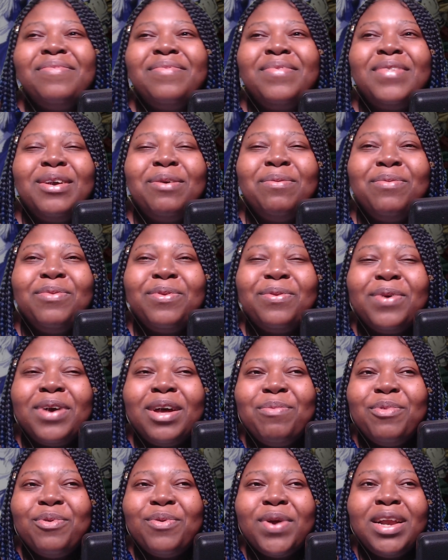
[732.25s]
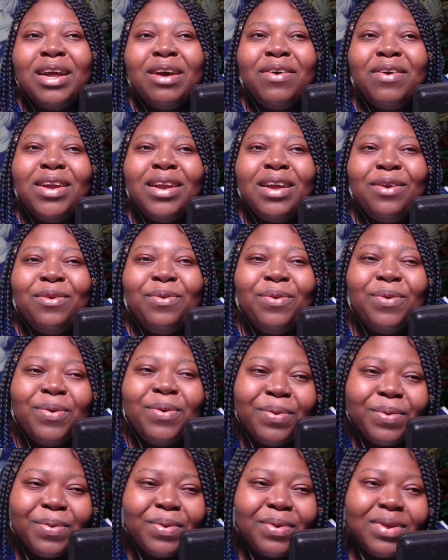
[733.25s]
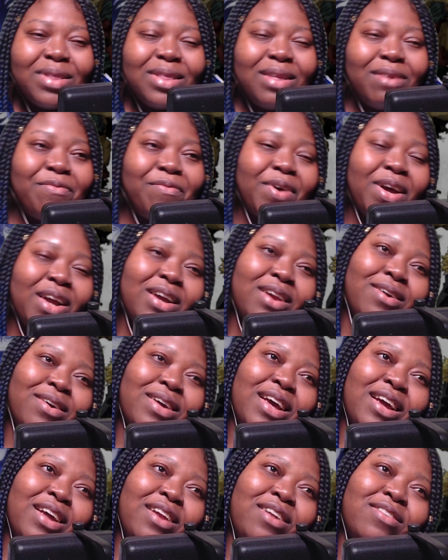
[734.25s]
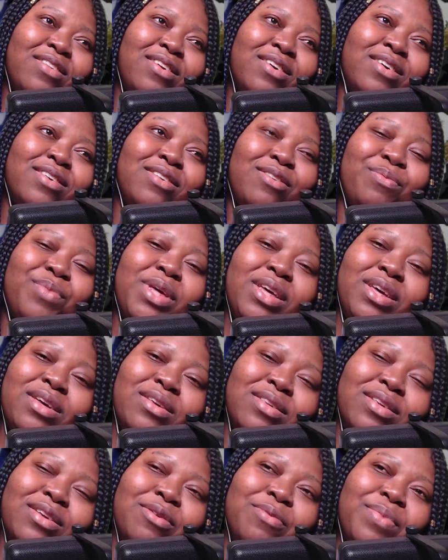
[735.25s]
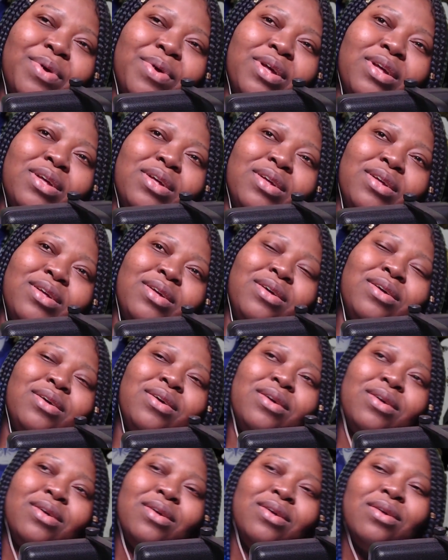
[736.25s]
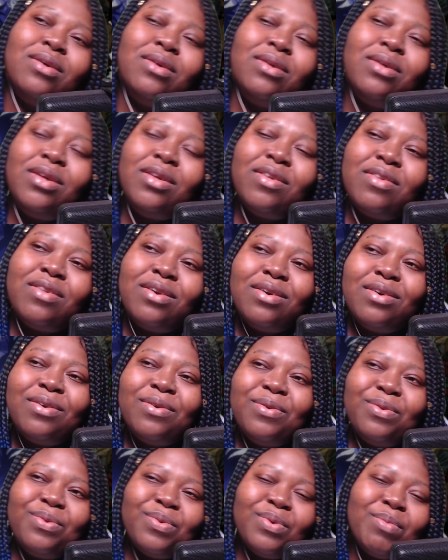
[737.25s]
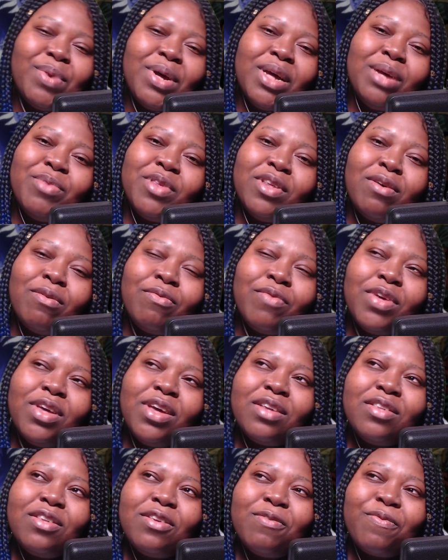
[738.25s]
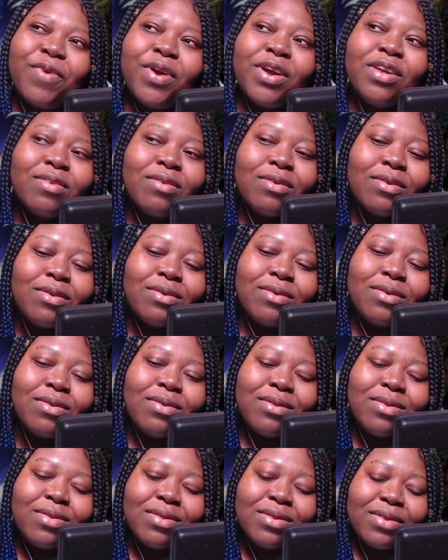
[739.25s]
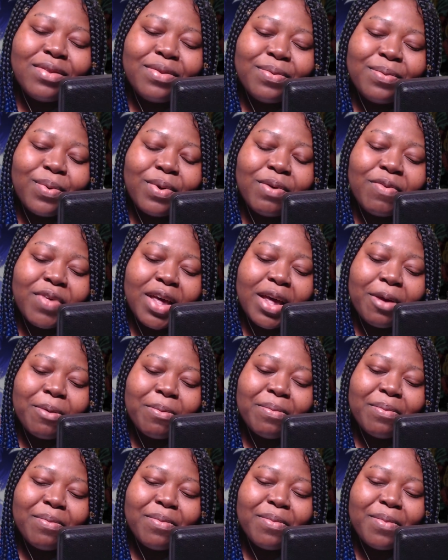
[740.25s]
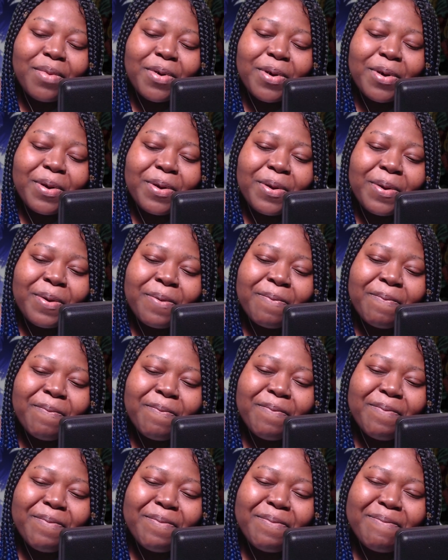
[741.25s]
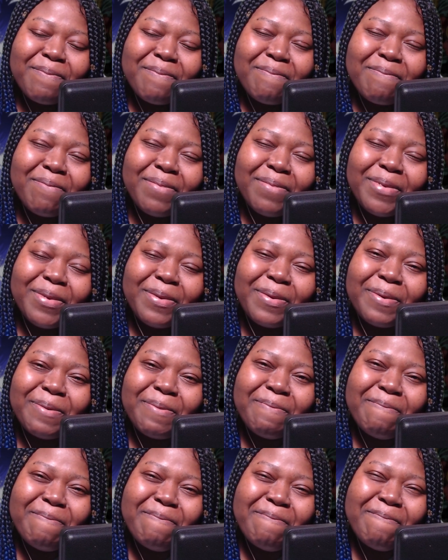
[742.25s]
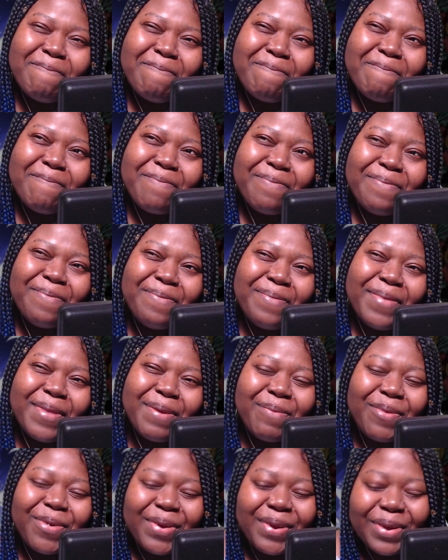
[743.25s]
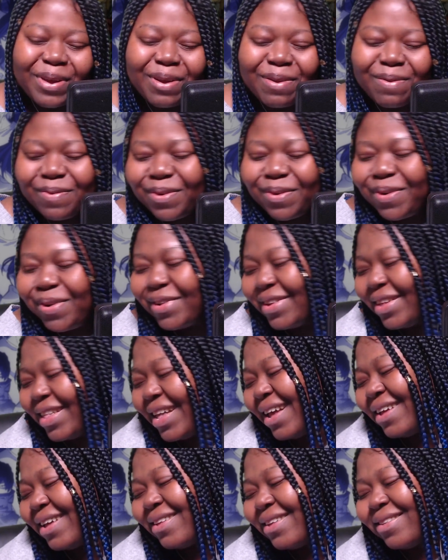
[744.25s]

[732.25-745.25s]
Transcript: I'm so happy right now. And I know the fight ahead is not going to be easy, but he's not going to do it by himself. He has his friends all with him, you know. So, I'm really looking forward to that.